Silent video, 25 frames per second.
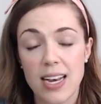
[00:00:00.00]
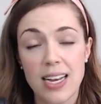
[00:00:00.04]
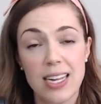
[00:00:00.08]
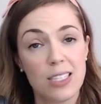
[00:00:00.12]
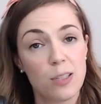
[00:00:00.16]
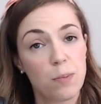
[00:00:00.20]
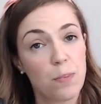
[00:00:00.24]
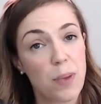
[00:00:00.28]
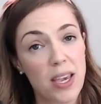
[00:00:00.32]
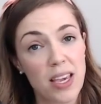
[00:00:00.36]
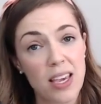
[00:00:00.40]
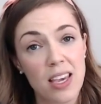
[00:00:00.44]

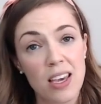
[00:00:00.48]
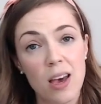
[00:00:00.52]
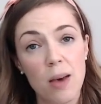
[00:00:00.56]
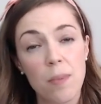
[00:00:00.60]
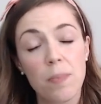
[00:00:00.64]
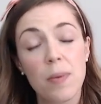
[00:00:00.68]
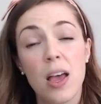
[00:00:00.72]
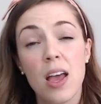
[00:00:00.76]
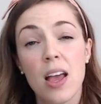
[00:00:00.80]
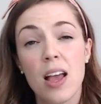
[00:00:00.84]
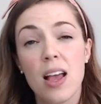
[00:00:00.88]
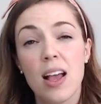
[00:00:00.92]
It's picking
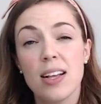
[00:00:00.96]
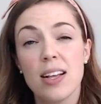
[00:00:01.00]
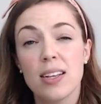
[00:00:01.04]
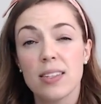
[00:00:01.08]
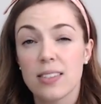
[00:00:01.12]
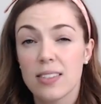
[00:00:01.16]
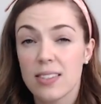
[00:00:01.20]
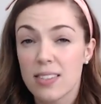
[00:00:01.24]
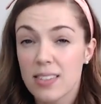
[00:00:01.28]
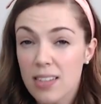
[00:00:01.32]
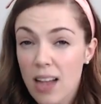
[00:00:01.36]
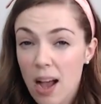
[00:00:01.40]
up
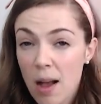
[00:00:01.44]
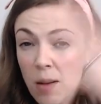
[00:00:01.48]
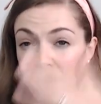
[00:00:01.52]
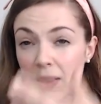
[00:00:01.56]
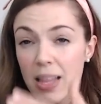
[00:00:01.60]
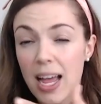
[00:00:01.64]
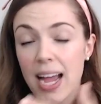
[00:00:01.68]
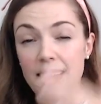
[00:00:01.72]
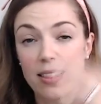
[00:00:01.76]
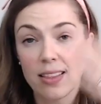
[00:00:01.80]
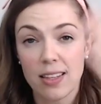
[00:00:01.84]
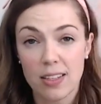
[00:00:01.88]
some
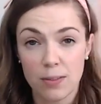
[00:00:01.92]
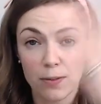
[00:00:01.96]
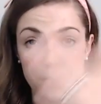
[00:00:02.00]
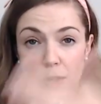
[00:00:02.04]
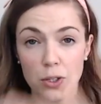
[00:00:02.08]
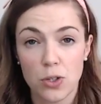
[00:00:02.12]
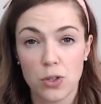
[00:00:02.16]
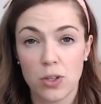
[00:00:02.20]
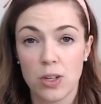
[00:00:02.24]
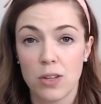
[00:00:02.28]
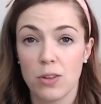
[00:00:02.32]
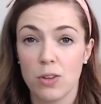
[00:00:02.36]
light that's
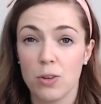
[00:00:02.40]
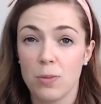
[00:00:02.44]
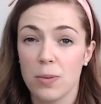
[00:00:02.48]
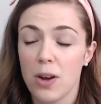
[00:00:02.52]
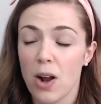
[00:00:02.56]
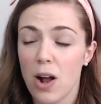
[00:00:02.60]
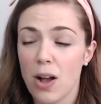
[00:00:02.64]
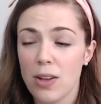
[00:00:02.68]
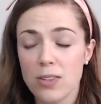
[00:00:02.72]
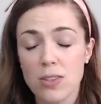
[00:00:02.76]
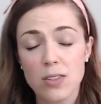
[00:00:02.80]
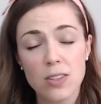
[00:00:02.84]
filtering through,
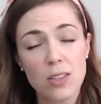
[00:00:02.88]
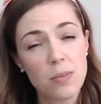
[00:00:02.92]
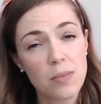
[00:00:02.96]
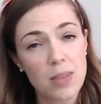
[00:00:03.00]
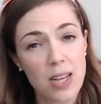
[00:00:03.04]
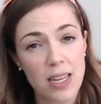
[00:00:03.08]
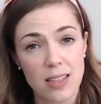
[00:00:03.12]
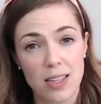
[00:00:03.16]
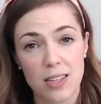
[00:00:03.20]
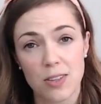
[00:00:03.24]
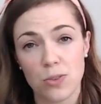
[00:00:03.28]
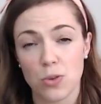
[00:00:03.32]
but also some
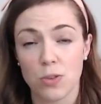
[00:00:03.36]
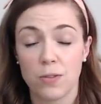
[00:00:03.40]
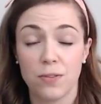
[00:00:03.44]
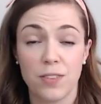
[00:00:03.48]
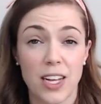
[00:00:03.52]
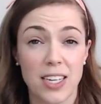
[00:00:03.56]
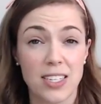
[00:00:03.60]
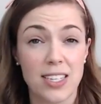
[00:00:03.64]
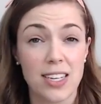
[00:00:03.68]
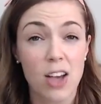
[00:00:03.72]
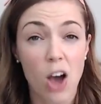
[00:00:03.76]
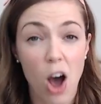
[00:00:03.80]
light that's
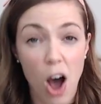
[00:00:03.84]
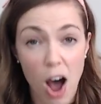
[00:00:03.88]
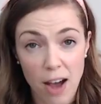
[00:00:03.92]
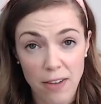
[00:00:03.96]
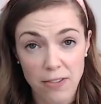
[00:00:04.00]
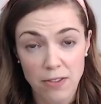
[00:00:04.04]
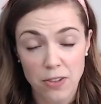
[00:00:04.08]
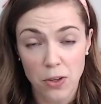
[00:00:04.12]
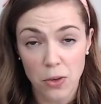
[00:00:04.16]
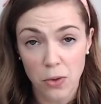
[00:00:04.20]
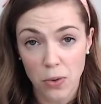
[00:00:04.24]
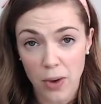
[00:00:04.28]
reflecting
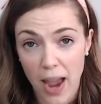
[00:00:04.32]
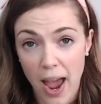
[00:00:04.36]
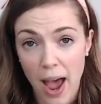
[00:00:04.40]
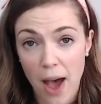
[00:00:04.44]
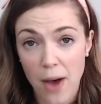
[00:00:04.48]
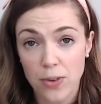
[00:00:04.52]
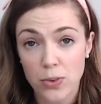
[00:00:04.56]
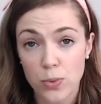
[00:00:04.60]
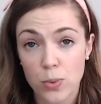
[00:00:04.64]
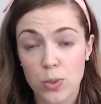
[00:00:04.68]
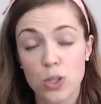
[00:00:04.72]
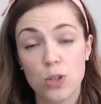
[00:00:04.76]
off the
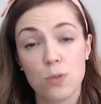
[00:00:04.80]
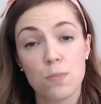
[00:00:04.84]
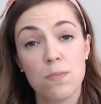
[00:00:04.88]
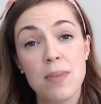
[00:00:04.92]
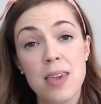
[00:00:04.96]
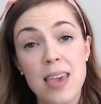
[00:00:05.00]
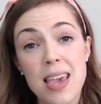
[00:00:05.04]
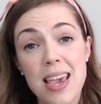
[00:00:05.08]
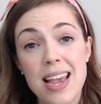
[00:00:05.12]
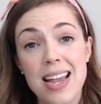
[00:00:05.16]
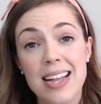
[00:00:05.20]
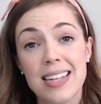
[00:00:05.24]
ground, which
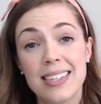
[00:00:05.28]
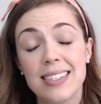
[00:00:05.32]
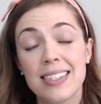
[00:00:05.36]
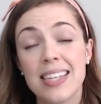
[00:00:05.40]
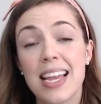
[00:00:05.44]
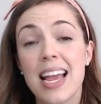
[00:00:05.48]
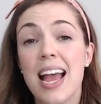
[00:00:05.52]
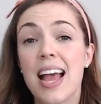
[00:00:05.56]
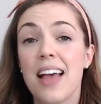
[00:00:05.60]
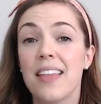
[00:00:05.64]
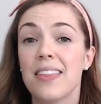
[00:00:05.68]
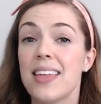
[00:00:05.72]
means
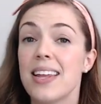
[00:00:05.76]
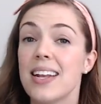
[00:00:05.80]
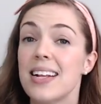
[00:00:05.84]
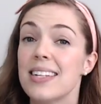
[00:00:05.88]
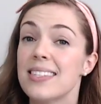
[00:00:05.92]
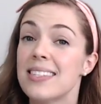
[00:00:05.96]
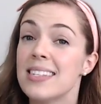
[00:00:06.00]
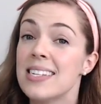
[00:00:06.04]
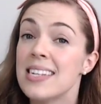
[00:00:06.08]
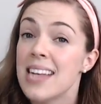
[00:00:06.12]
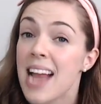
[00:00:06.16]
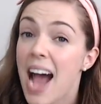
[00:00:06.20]
that
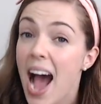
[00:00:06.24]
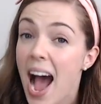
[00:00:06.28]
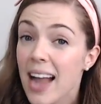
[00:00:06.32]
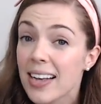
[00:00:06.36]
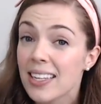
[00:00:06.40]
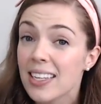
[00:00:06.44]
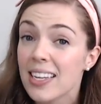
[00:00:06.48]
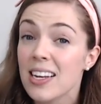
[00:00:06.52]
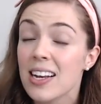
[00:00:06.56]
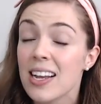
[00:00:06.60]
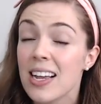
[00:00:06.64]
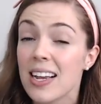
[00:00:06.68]
it's
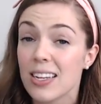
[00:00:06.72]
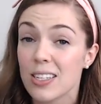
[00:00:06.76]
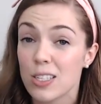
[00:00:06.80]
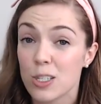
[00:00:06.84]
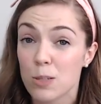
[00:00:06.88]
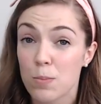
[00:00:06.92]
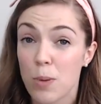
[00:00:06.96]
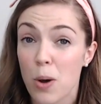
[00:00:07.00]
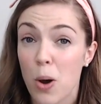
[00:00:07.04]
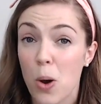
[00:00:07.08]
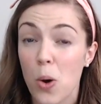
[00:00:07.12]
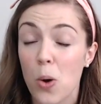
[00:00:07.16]
not going to
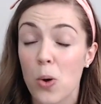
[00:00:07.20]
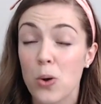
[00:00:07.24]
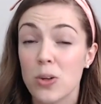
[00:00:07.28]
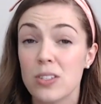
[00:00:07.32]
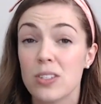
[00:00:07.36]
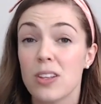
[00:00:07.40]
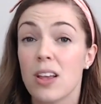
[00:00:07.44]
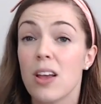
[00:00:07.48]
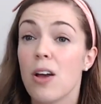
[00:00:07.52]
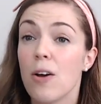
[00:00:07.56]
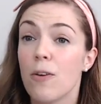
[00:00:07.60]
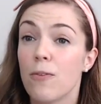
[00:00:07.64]

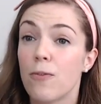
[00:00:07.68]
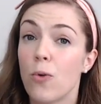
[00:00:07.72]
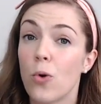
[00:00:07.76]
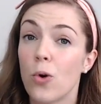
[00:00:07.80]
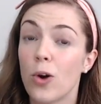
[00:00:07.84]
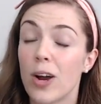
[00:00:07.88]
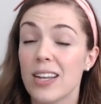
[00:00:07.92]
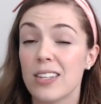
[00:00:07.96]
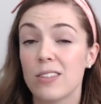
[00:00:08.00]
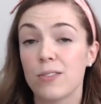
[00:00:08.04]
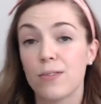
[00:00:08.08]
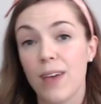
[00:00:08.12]
expose
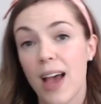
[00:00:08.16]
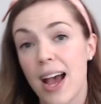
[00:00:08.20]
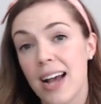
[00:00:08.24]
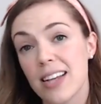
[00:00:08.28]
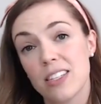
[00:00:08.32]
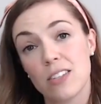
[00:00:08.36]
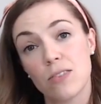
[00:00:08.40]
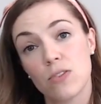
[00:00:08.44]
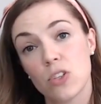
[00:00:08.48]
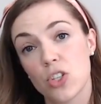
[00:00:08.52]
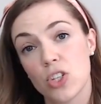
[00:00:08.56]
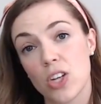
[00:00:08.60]
for as
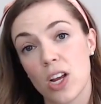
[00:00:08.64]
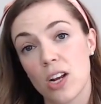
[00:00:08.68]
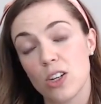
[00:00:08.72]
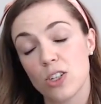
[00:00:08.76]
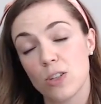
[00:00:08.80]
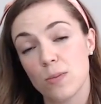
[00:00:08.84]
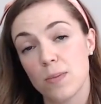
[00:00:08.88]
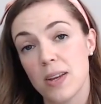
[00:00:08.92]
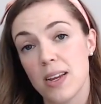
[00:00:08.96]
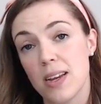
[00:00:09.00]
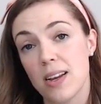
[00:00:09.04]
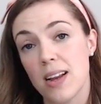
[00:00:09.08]
fast of a shutter
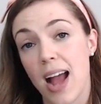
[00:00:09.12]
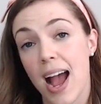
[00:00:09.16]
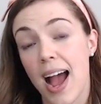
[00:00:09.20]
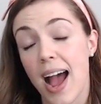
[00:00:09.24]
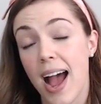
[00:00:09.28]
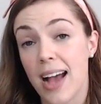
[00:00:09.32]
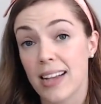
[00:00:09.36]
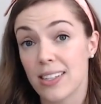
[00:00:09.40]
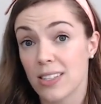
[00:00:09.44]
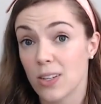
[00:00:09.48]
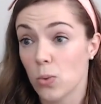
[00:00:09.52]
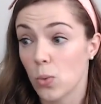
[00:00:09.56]
speed
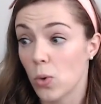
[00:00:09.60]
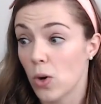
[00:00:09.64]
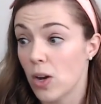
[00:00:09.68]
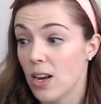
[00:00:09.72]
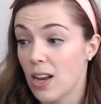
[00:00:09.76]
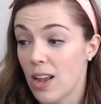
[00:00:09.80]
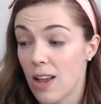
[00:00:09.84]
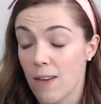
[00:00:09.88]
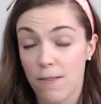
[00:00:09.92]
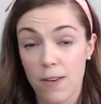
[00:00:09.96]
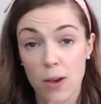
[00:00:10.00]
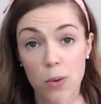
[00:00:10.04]
as it would
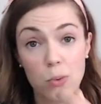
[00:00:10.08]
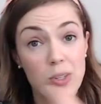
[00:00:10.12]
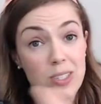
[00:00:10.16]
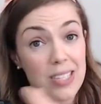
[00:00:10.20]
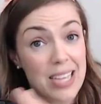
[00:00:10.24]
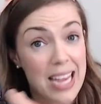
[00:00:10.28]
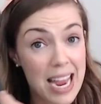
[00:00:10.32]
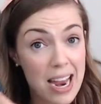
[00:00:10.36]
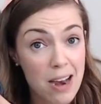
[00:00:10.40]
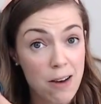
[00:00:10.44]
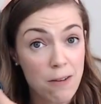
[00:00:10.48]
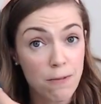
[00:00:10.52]
if it was
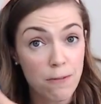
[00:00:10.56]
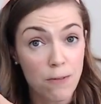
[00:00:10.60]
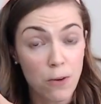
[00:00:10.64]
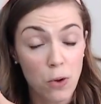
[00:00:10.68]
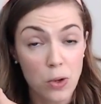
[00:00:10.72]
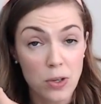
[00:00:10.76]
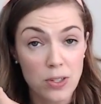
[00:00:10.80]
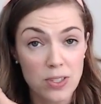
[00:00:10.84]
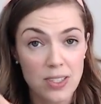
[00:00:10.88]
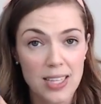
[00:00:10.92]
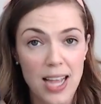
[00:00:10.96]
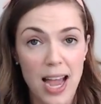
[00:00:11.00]
in
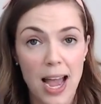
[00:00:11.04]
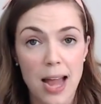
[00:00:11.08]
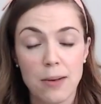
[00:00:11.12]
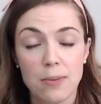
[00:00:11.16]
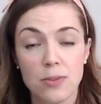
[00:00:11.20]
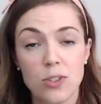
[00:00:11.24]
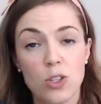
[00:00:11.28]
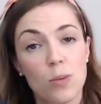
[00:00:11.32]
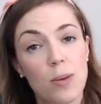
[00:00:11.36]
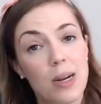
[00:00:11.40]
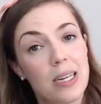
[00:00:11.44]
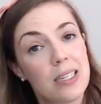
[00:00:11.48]
full sun.
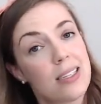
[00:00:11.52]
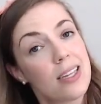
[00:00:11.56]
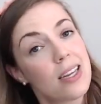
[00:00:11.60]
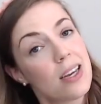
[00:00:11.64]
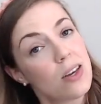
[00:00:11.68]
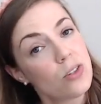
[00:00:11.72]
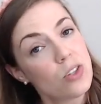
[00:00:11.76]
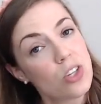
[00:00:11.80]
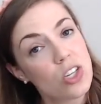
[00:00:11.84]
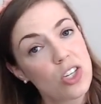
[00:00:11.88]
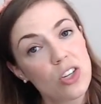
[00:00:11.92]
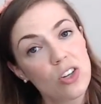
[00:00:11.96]
So by
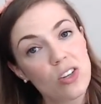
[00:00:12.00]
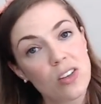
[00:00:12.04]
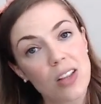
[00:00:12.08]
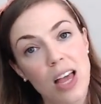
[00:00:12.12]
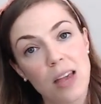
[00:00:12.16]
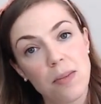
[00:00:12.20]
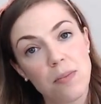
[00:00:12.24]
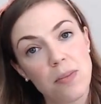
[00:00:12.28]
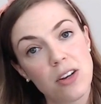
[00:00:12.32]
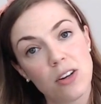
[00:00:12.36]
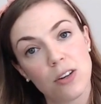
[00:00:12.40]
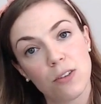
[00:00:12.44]
tilting your
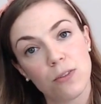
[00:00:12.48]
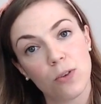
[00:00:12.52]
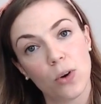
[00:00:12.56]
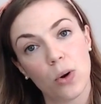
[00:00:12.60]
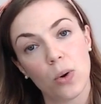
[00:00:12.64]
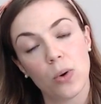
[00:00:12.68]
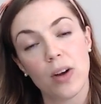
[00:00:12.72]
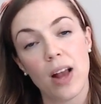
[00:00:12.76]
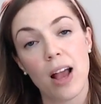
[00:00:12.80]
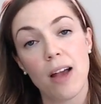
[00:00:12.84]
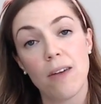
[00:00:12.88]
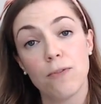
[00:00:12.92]
light meter
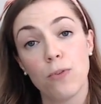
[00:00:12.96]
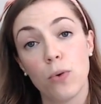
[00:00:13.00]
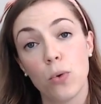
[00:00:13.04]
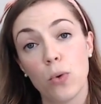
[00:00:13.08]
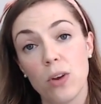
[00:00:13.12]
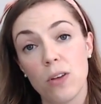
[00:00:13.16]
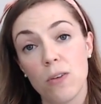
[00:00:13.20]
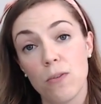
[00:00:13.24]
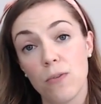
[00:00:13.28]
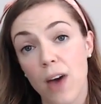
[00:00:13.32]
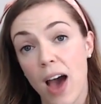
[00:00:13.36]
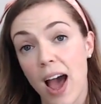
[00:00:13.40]
forward at
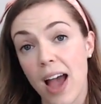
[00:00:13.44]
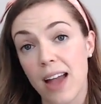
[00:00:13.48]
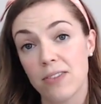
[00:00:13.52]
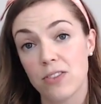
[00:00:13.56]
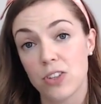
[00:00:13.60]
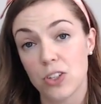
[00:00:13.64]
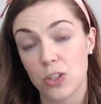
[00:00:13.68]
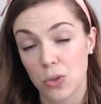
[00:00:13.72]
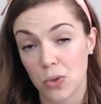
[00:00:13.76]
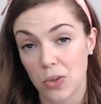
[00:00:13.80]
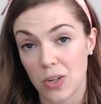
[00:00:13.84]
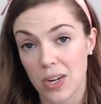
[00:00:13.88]
45
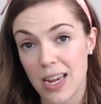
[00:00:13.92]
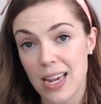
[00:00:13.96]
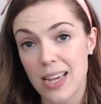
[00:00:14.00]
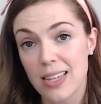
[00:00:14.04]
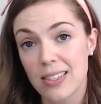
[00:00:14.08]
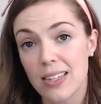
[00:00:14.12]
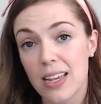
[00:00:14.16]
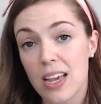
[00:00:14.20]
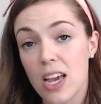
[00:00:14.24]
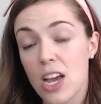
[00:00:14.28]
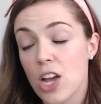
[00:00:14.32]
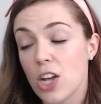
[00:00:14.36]

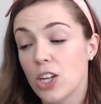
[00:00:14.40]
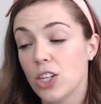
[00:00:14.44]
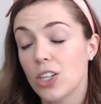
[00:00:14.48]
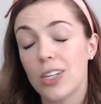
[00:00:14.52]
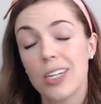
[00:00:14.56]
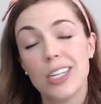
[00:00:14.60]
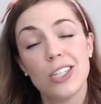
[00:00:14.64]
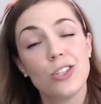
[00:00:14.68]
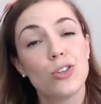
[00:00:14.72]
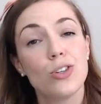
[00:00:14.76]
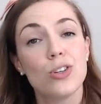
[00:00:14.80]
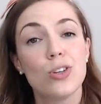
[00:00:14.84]
degrees, you're
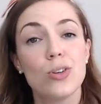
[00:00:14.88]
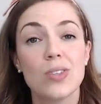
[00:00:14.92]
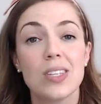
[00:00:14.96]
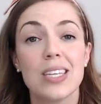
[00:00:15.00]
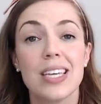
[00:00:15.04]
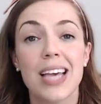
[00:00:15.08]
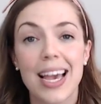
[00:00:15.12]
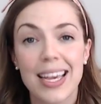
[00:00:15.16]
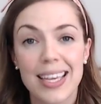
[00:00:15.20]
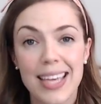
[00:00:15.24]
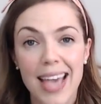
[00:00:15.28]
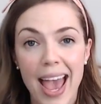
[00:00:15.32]

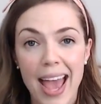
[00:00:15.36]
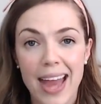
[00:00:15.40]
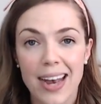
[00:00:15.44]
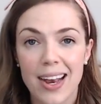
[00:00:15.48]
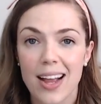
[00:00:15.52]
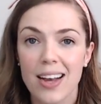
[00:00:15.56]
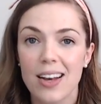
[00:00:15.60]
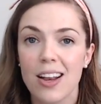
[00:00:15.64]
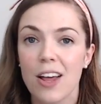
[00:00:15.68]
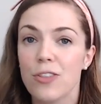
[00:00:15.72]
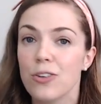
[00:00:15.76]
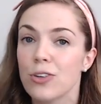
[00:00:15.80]
introducing, again,
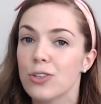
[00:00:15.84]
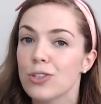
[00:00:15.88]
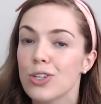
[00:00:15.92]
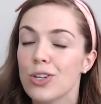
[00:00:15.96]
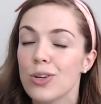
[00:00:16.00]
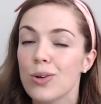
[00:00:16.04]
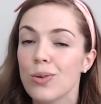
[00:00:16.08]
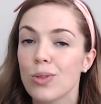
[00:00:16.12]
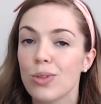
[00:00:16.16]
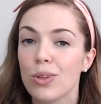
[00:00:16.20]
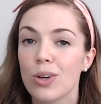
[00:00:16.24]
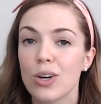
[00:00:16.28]
another
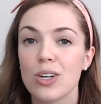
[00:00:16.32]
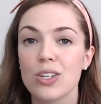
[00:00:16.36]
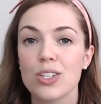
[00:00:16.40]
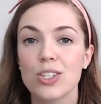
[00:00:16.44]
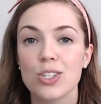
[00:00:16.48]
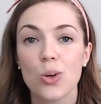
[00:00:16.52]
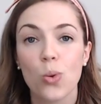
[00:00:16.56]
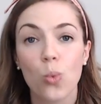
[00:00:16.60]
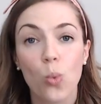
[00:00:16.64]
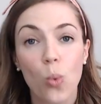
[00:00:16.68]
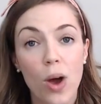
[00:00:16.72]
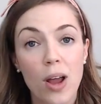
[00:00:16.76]
2/3
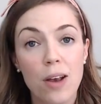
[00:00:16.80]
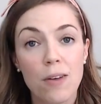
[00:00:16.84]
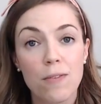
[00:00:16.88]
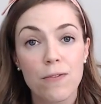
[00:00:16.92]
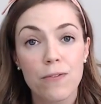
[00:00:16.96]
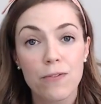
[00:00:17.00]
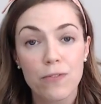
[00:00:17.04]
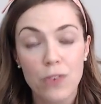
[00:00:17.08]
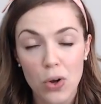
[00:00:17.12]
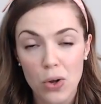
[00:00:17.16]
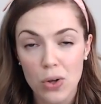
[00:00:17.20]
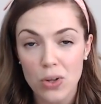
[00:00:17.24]
to 1
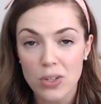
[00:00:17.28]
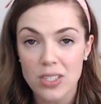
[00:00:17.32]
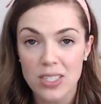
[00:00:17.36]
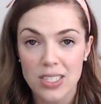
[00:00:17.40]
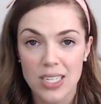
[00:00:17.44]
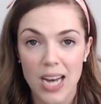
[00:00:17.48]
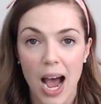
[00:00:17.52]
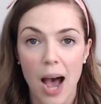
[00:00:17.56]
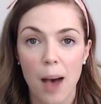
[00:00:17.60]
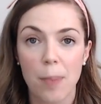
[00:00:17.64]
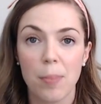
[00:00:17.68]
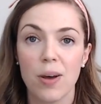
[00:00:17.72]
full
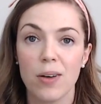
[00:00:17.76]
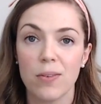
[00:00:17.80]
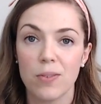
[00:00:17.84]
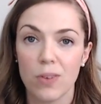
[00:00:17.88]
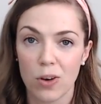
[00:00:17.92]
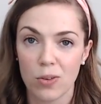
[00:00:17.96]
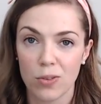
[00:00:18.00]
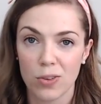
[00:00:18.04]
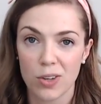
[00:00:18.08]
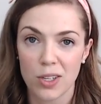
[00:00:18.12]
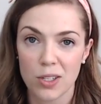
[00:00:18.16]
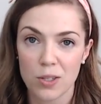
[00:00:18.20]
stop of
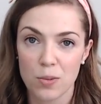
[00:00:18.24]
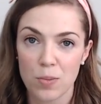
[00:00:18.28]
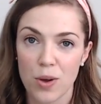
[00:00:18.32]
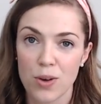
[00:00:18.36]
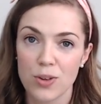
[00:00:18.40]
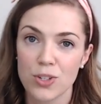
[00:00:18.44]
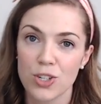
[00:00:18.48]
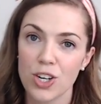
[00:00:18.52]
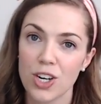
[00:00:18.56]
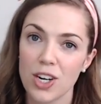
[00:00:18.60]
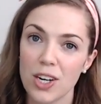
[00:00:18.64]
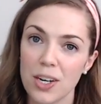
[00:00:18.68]

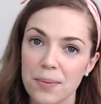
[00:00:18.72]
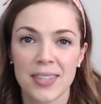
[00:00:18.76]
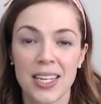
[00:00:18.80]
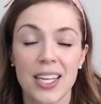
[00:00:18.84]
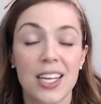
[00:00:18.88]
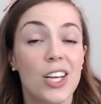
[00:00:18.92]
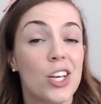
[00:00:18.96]
overexposure.